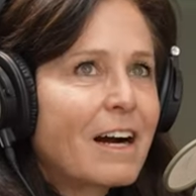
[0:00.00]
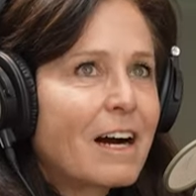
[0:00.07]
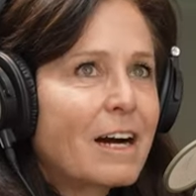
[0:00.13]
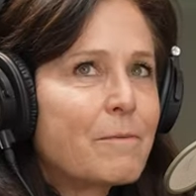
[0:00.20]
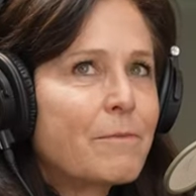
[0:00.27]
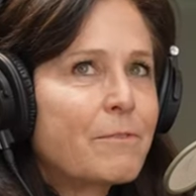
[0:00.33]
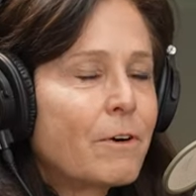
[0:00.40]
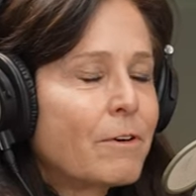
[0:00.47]

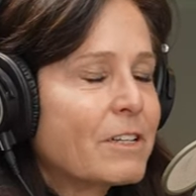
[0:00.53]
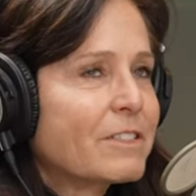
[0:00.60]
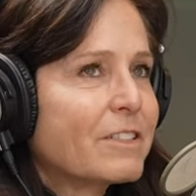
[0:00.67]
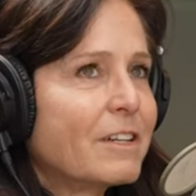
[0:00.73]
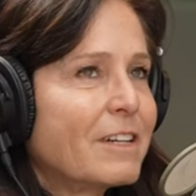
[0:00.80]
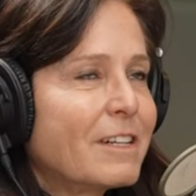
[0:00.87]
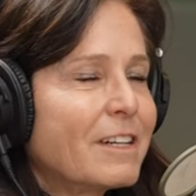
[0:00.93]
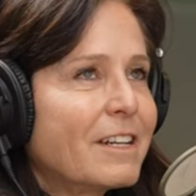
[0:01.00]
i'm
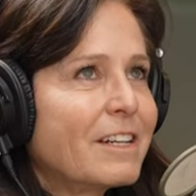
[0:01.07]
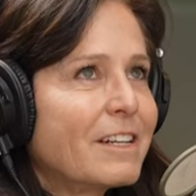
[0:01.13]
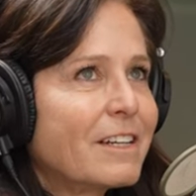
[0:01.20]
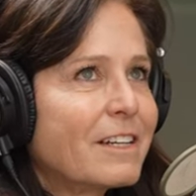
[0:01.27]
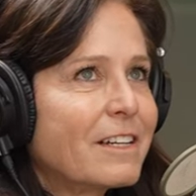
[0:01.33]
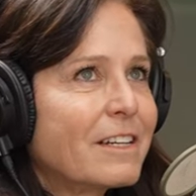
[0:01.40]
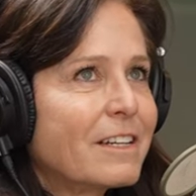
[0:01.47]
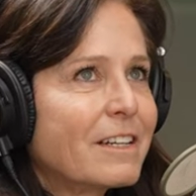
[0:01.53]
focused on
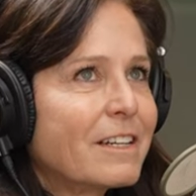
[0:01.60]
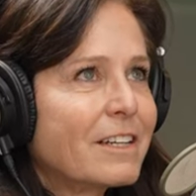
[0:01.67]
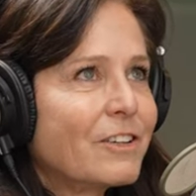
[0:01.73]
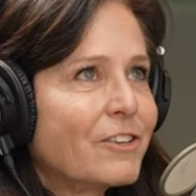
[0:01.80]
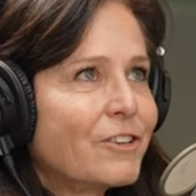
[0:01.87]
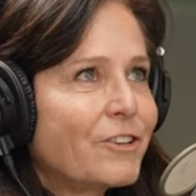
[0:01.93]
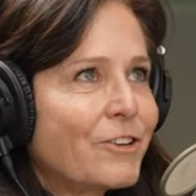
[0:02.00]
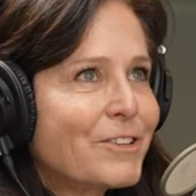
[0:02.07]

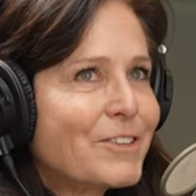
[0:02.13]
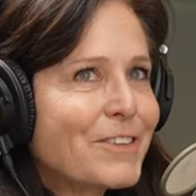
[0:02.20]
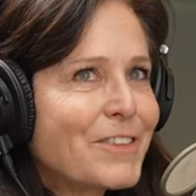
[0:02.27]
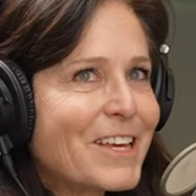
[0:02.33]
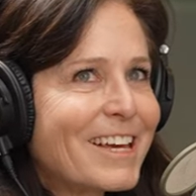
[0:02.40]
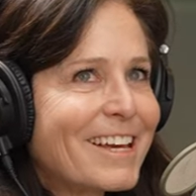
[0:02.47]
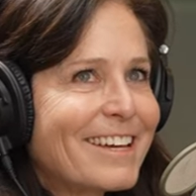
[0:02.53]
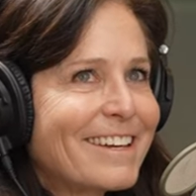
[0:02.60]
ensuring that
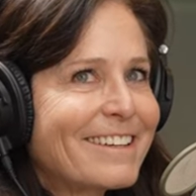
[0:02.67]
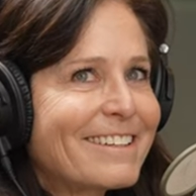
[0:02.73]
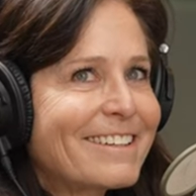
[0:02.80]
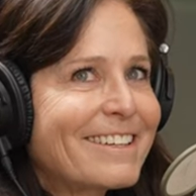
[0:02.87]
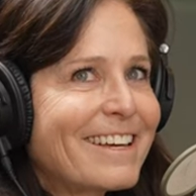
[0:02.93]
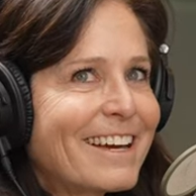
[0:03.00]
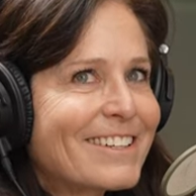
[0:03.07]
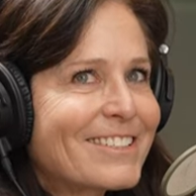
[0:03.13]
they
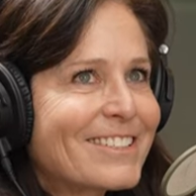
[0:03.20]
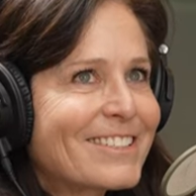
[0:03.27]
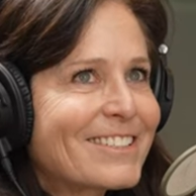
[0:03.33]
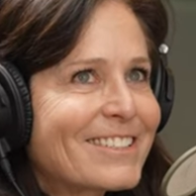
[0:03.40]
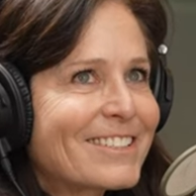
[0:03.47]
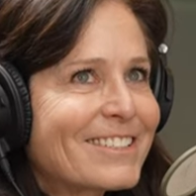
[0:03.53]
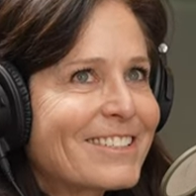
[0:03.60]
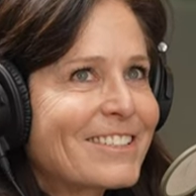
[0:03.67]

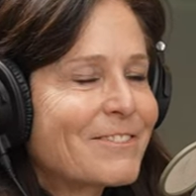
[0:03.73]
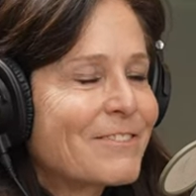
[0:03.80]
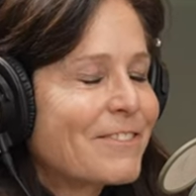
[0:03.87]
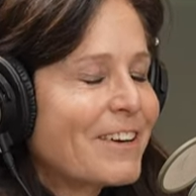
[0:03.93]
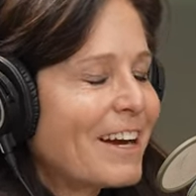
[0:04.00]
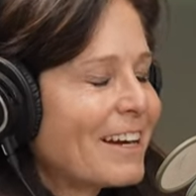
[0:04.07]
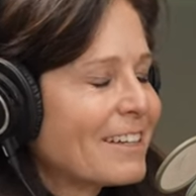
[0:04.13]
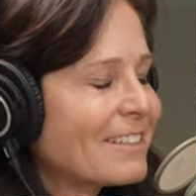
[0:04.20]
get the
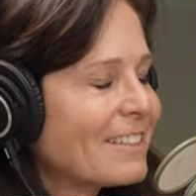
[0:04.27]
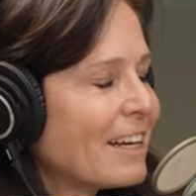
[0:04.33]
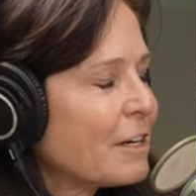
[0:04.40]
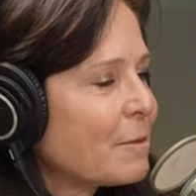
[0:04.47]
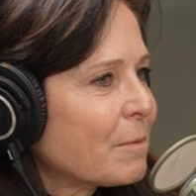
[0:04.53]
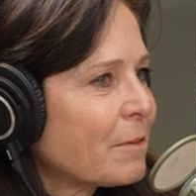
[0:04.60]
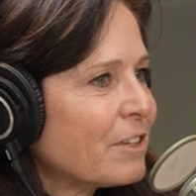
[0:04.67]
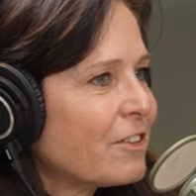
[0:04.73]
fact that I
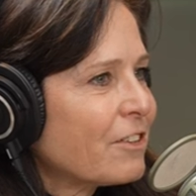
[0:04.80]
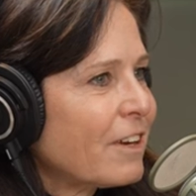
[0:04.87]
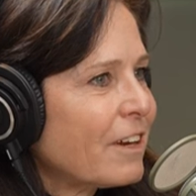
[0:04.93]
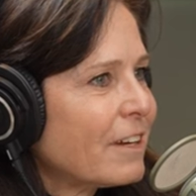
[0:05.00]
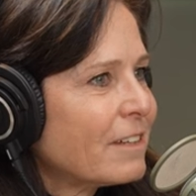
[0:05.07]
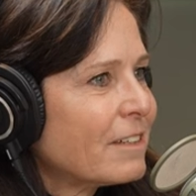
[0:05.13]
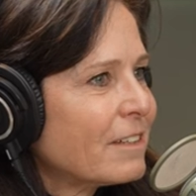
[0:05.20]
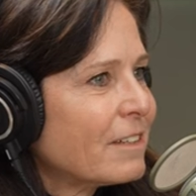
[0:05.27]

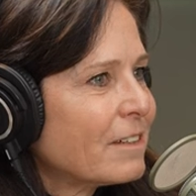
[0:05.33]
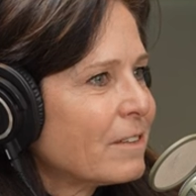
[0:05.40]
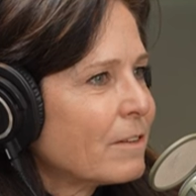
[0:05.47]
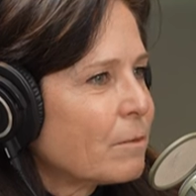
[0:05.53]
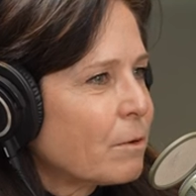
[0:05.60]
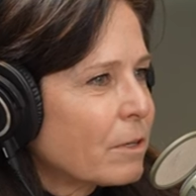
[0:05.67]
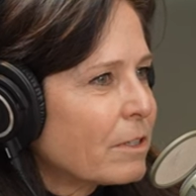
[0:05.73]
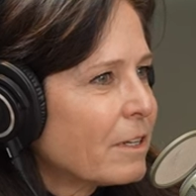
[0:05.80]
appreciate
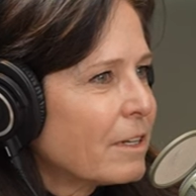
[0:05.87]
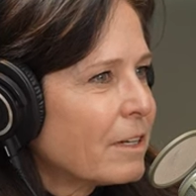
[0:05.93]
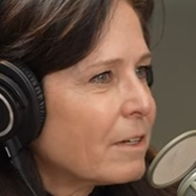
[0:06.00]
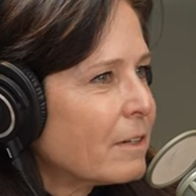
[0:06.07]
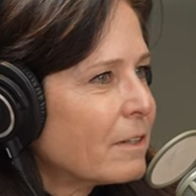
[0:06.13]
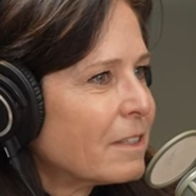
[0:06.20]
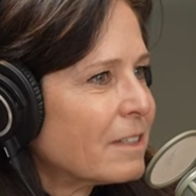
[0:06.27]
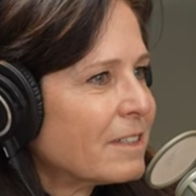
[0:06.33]
the work they
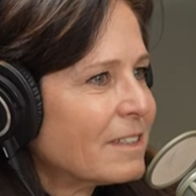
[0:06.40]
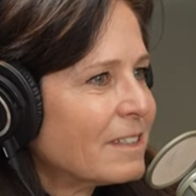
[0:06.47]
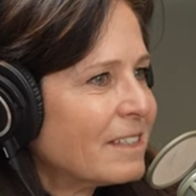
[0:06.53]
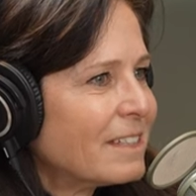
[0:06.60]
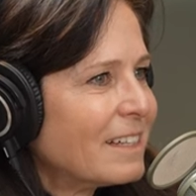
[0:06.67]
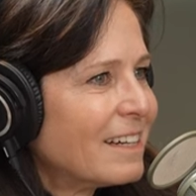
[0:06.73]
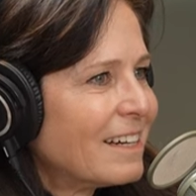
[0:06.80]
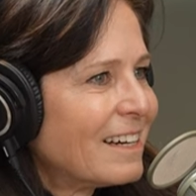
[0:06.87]
do.
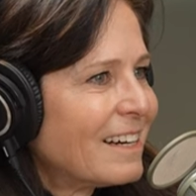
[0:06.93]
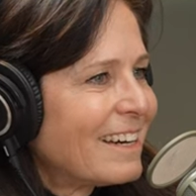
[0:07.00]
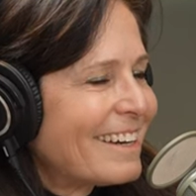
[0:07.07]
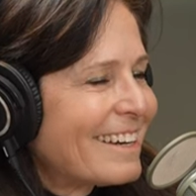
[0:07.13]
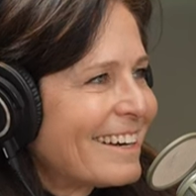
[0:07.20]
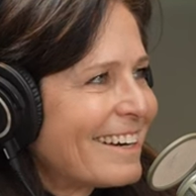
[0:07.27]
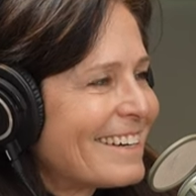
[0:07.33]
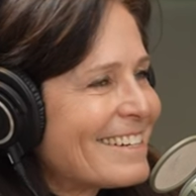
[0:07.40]

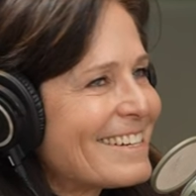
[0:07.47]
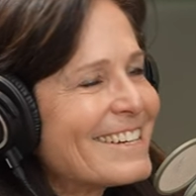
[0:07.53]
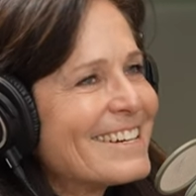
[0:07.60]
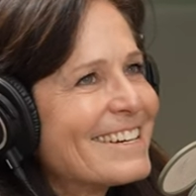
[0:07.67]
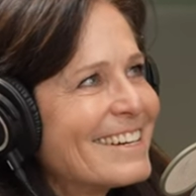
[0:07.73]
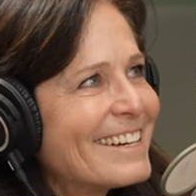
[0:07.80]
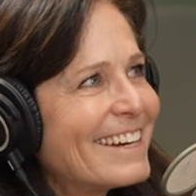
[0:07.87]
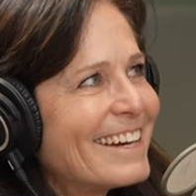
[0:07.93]
And
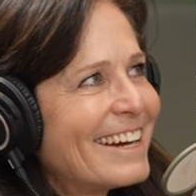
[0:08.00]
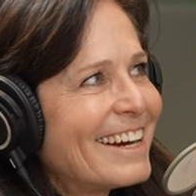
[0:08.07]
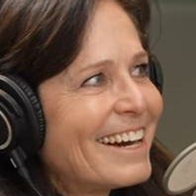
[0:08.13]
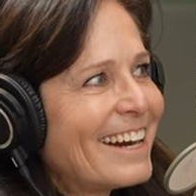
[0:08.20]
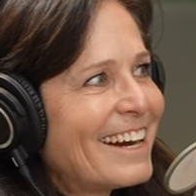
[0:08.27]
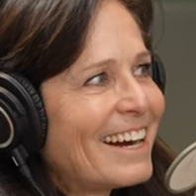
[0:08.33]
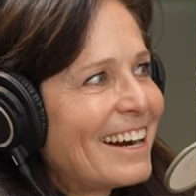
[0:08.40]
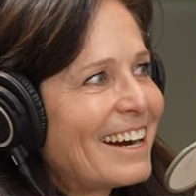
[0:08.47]

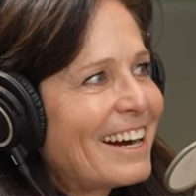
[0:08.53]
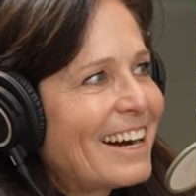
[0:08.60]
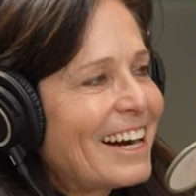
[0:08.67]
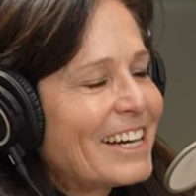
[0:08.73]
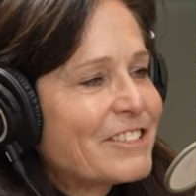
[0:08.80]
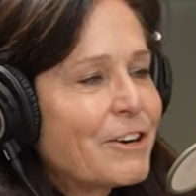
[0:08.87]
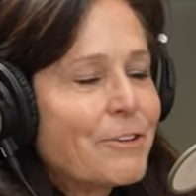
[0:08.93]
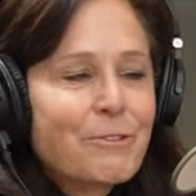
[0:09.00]

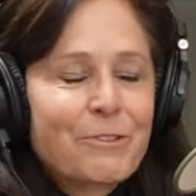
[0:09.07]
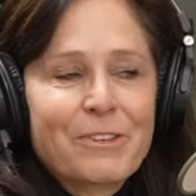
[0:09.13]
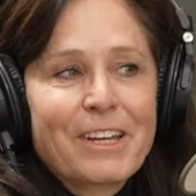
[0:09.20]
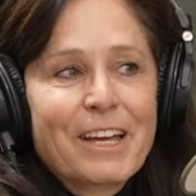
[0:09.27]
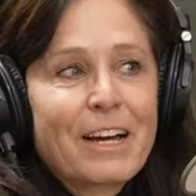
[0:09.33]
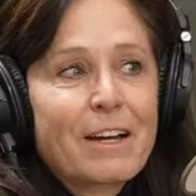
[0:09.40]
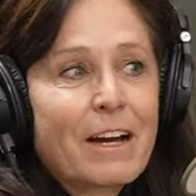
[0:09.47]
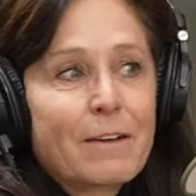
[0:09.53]
I don't
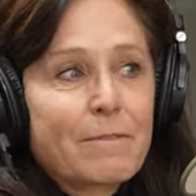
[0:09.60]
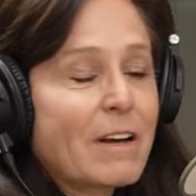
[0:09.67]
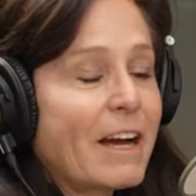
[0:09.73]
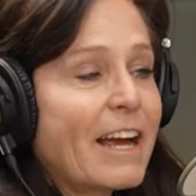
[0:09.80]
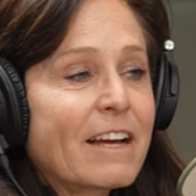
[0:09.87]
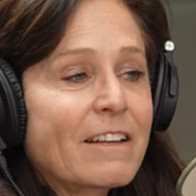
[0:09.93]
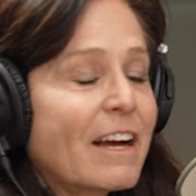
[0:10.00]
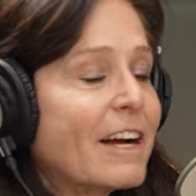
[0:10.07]
think I,
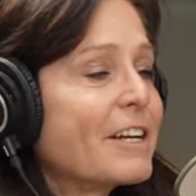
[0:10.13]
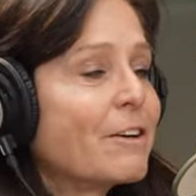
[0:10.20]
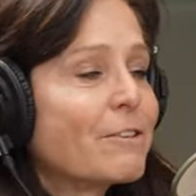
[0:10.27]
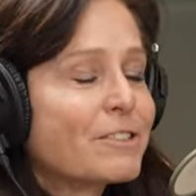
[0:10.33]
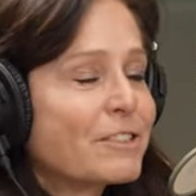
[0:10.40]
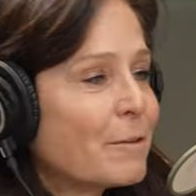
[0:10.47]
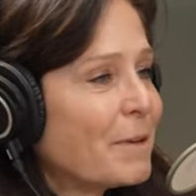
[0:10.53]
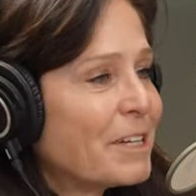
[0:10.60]
I, I know
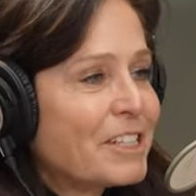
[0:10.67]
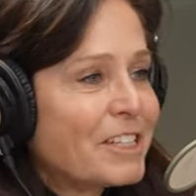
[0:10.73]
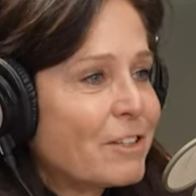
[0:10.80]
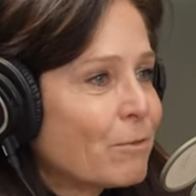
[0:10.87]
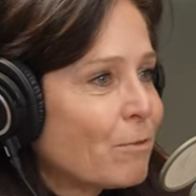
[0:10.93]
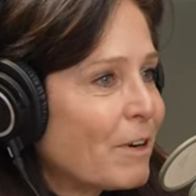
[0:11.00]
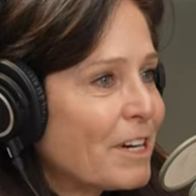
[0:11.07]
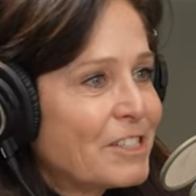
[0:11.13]
so many
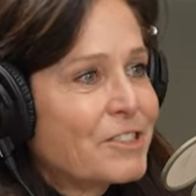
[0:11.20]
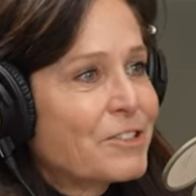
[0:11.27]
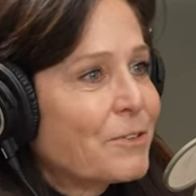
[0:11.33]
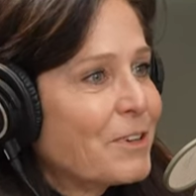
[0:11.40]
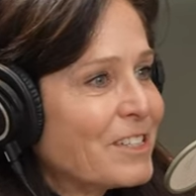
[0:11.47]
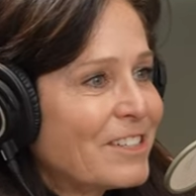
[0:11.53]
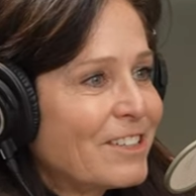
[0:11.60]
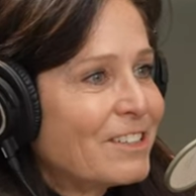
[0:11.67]
great
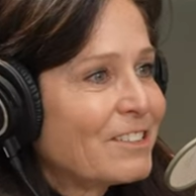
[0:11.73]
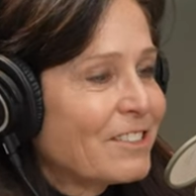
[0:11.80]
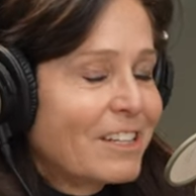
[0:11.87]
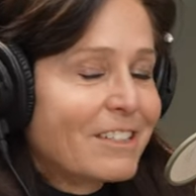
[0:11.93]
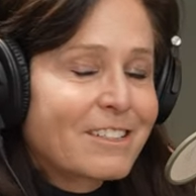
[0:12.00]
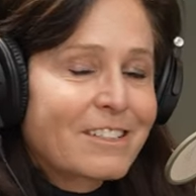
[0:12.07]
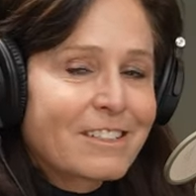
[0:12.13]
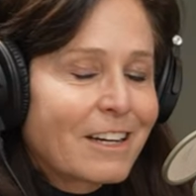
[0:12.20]
storytellers.
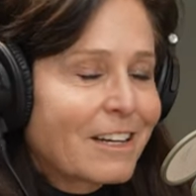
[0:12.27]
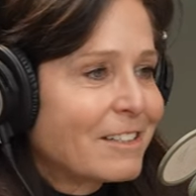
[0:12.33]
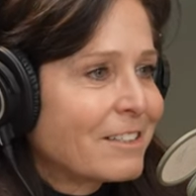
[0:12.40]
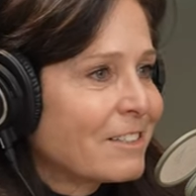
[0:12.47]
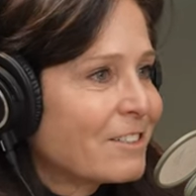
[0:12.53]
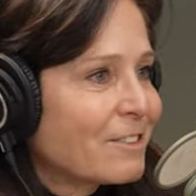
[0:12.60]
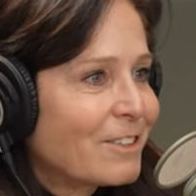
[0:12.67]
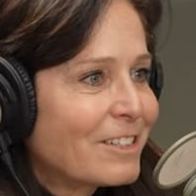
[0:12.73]
I suck
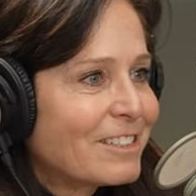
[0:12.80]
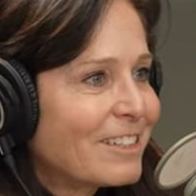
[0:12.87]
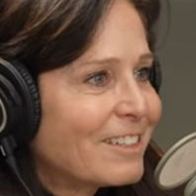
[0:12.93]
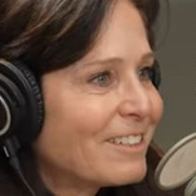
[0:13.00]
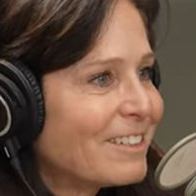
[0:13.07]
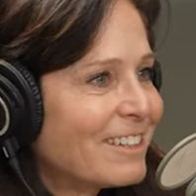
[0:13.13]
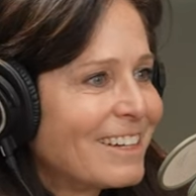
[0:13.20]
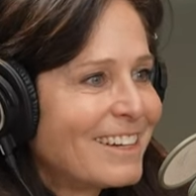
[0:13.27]
as a
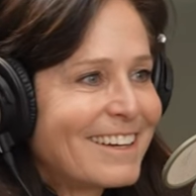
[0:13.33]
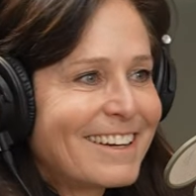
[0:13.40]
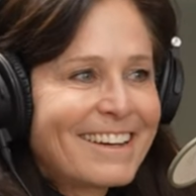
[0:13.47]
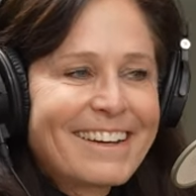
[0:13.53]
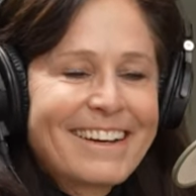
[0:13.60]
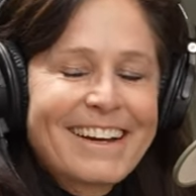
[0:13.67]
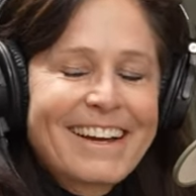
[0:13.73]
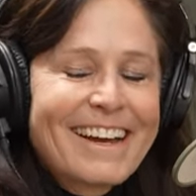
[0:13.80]
storyteller.
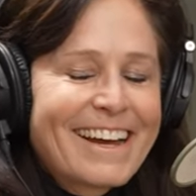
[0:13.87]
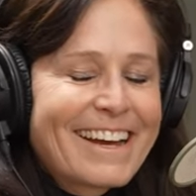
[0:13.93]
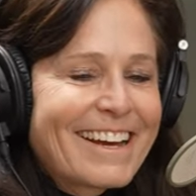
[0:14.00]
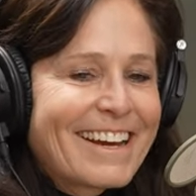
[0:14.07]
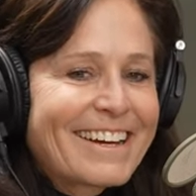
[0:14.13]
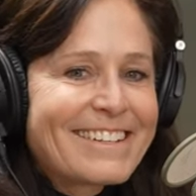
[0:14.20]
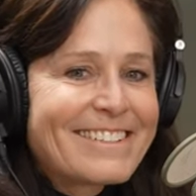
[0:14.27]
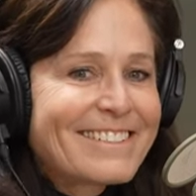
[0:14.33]
Uh-huh.
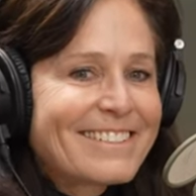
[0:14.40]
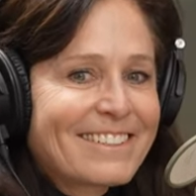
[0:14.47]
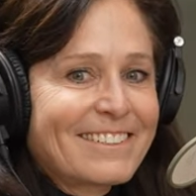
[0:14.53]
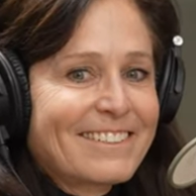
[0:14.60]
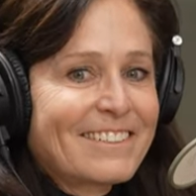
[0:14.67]
And